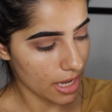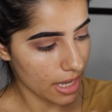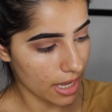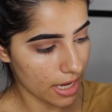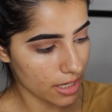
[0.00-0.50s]

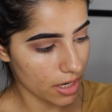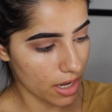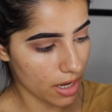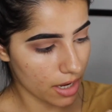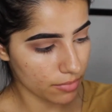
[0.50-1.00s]
and
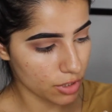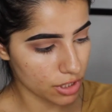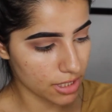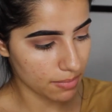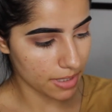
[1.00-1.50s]

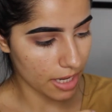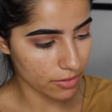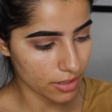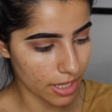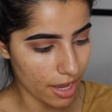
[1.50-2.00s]
just deepen
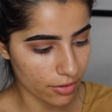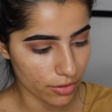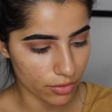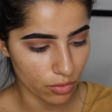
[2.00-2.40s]
out the outer